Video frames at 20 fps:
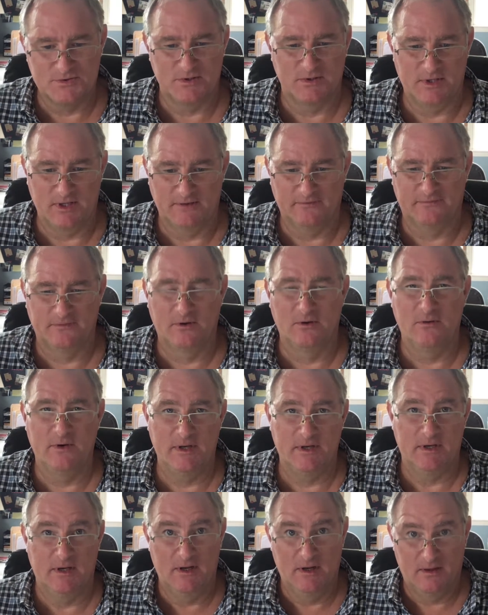the
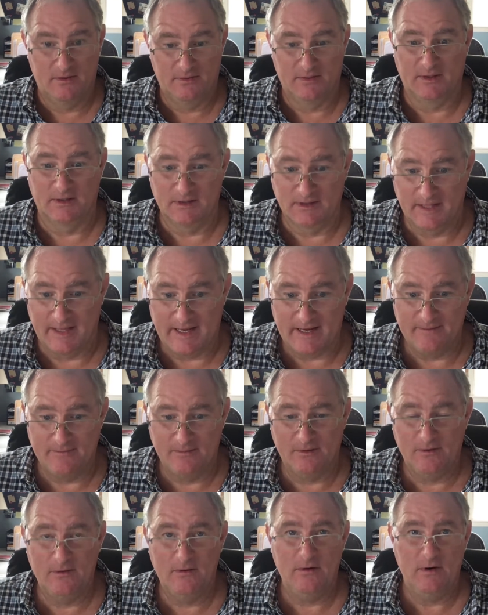effluent, the
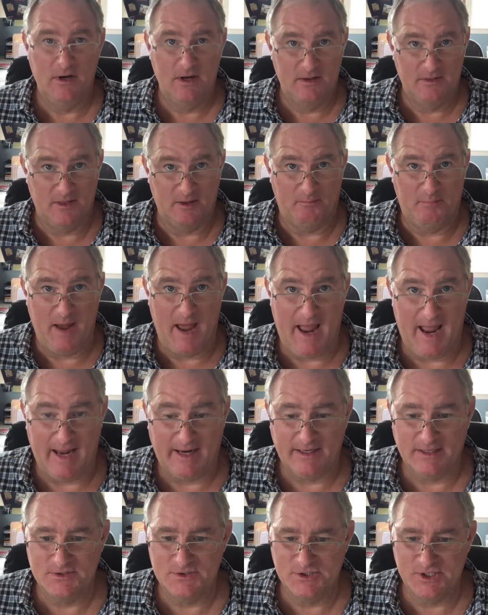labor, the
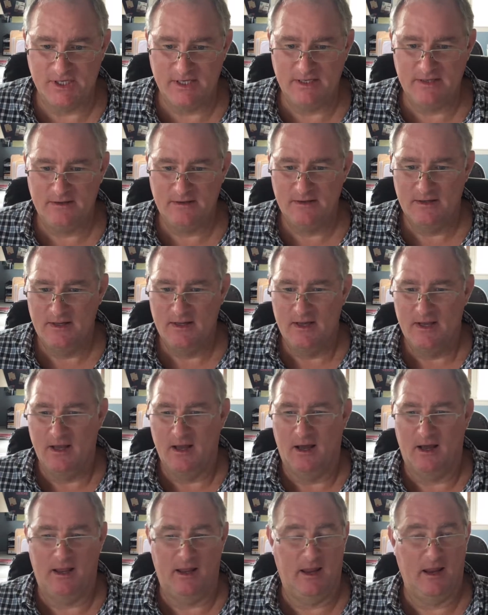packaging,
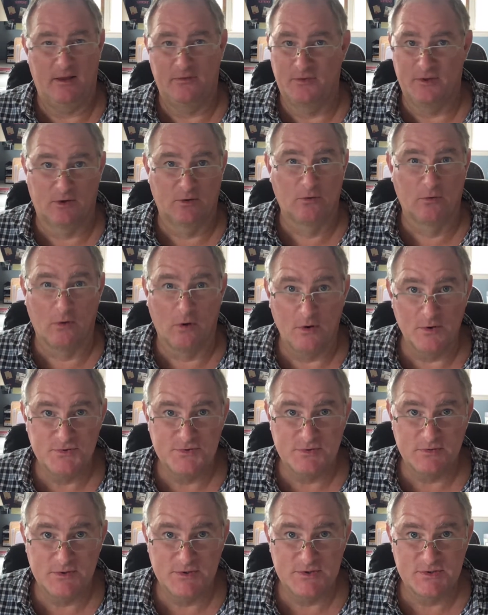the
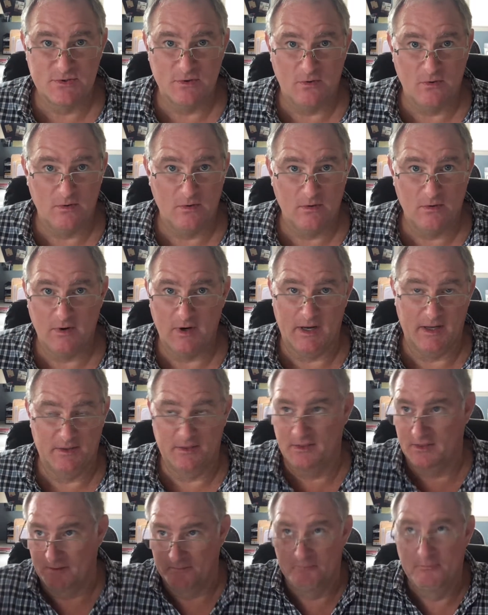grocery store,
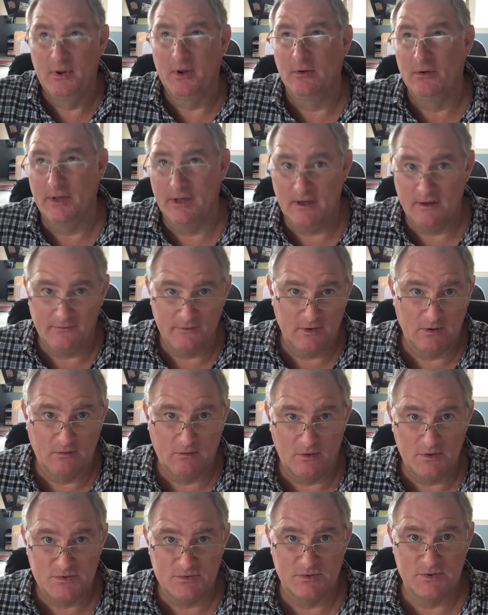the building of the
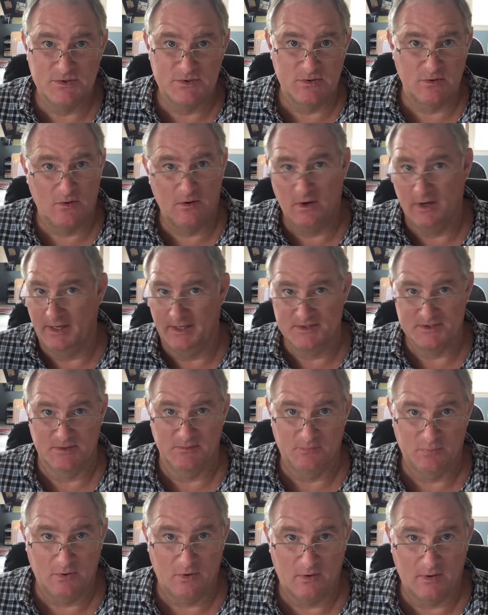grocery store and its
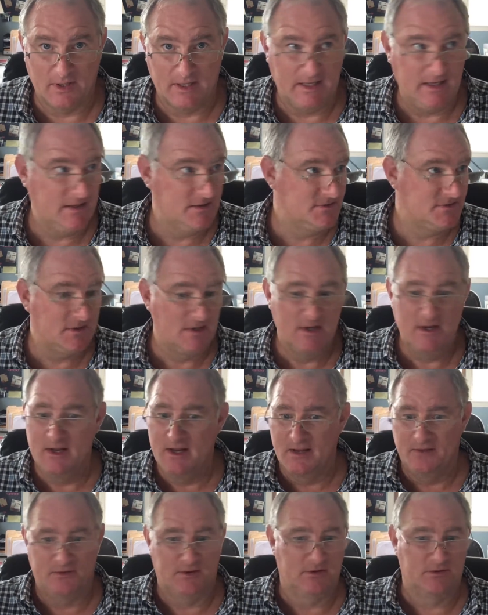employees,
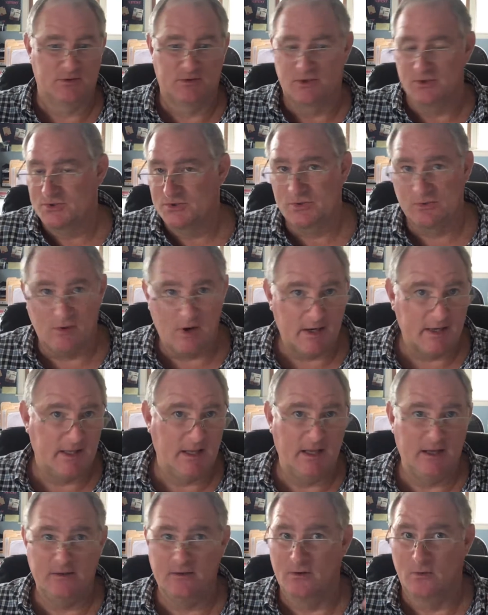the
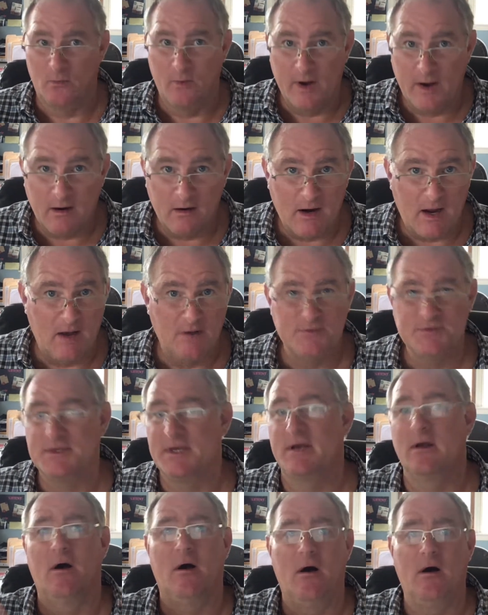trucking, the
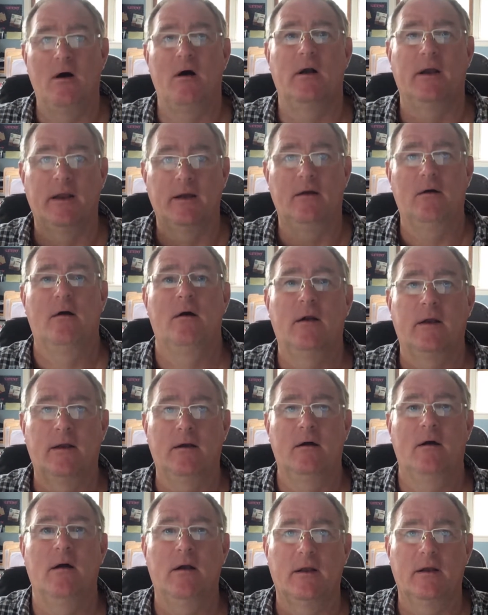warehousing, on and on
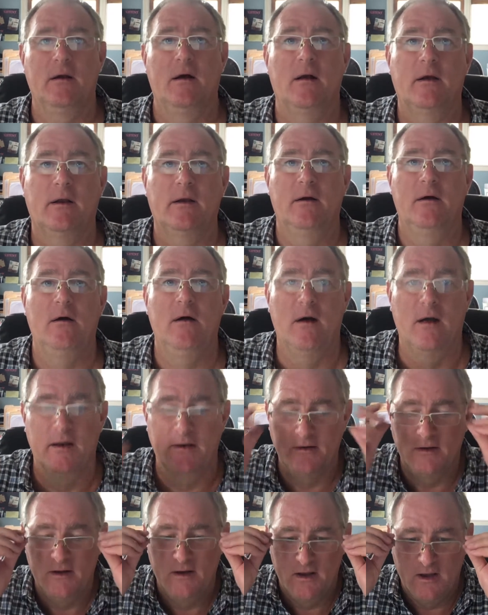and on and on and
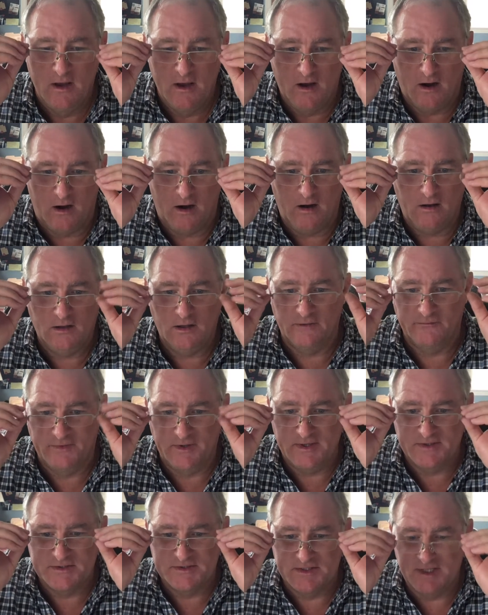on. All of
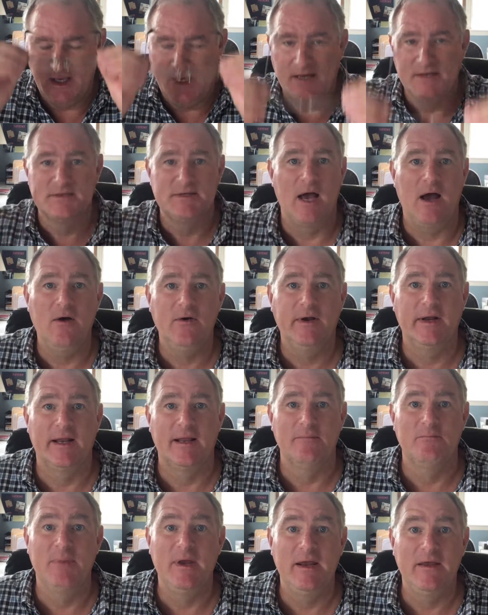these things, how can
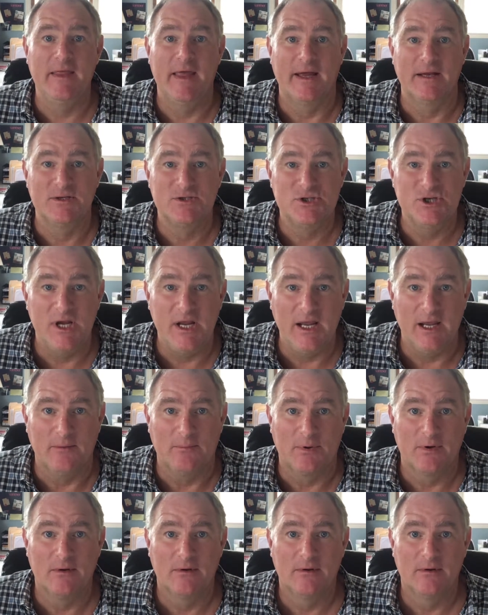it be that cheap?